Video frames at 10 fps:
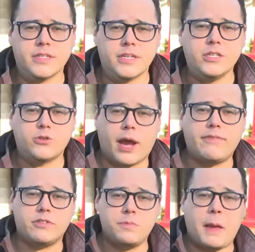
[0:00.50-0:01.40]

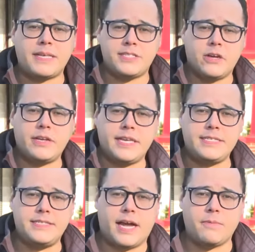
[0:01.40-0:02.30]
Drivers passing on
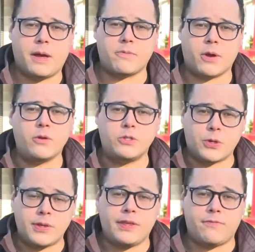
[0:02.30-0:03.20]
East Nine Mile Road
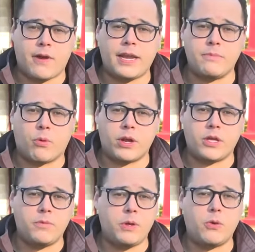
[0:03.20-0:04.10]
during the Friday morning
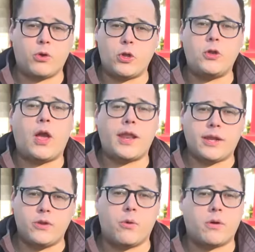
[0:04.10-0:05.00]
commute could not
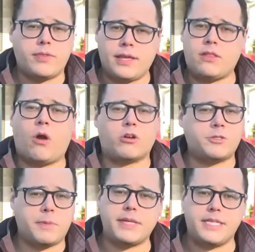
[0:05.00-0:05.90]
ignore the large
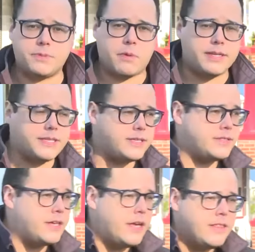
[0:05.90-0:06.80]
police
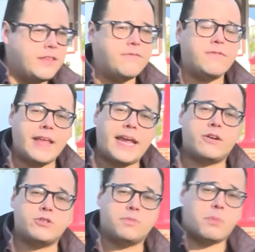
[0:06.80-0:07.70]
presence, the
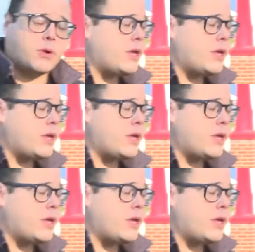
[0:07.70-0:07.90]
flares burning